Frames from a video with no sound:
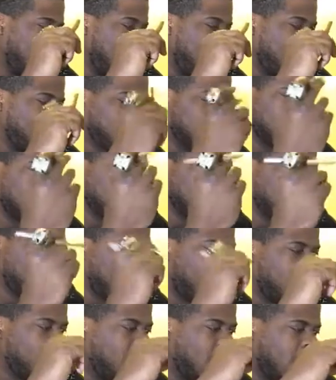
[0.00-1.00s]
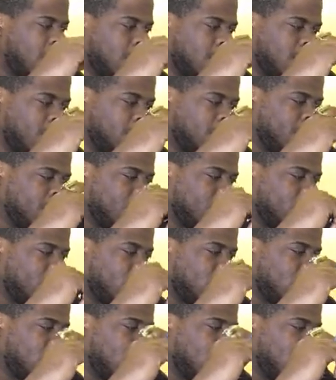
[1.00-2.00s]
Second-team All-American.
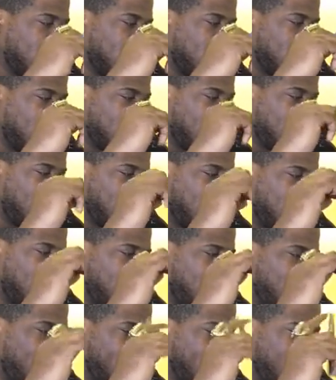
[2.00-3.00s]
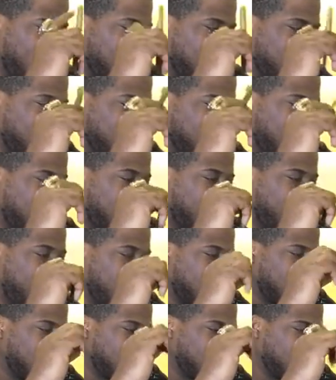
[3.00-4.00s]
And with the 10th
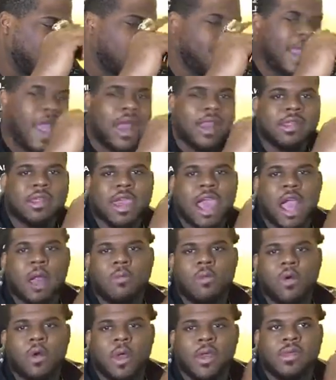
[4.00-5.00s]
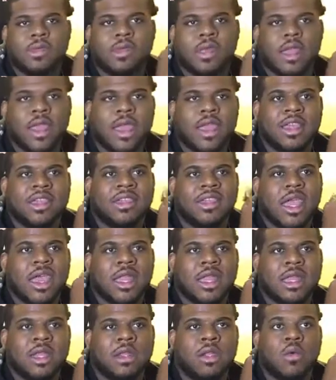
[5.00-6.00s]
pick, the Dallas Cowboys select
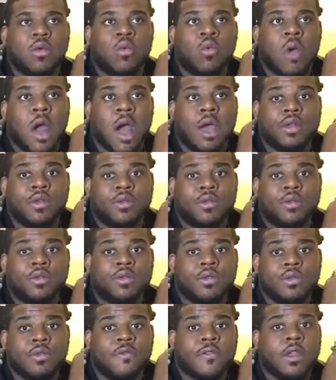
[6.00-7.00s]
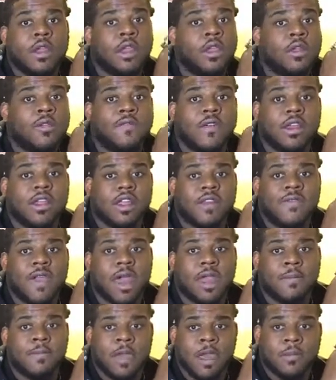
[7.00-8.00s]
Jalen Waddle from the University of
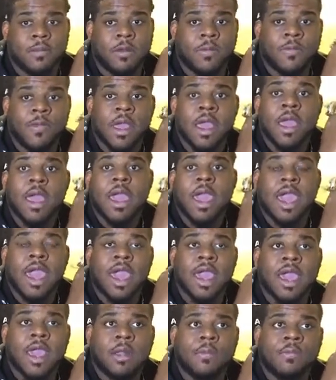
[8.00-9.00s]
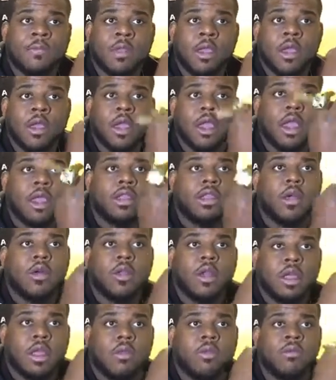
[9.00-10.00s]
Alabama. And he
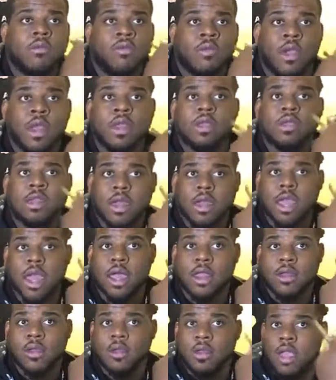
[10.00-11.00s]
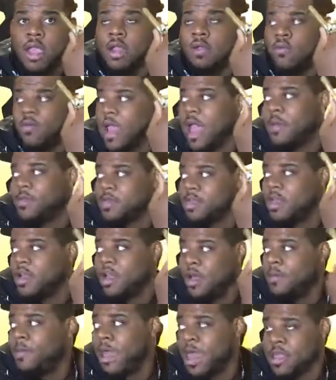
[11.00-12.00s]
totally brings together and wraps
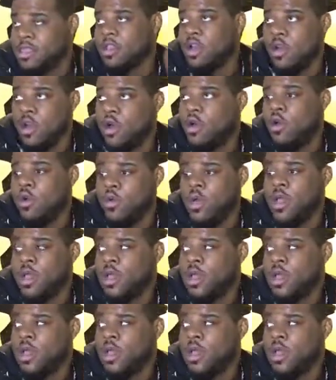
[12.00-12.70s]
up as a whole what the